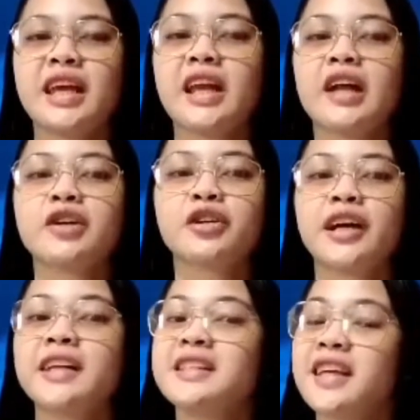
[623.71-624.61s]
in an
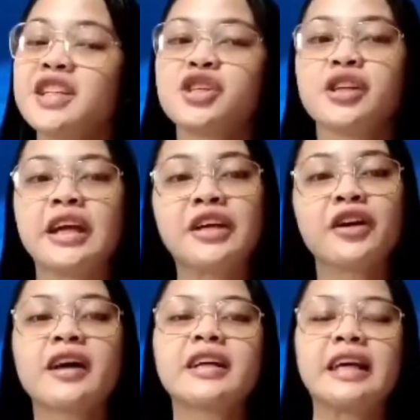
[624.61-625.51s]
organization
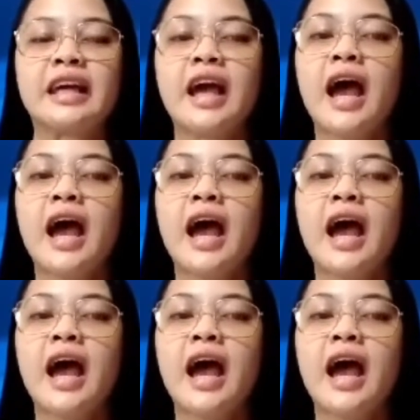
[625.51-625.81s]
hierarchy